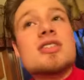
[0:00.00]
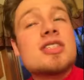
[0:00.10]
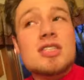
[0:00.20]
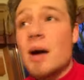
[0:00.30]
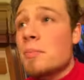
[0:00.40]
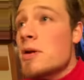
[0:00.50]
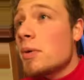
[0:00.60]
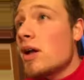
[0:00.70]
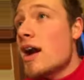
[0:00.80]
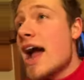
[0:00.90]
some
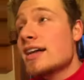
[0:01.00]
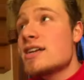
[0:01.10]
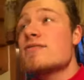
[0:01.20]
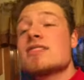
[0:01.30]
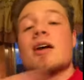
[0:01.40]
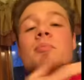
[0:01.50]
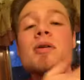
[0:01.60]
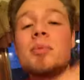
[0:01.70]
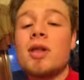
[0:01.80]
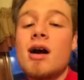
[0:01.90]
people are active, some
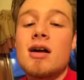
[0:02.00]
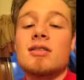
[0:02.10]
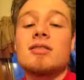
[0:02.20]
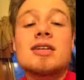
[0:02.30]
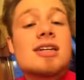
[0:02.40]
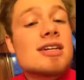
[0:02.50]
people aren't.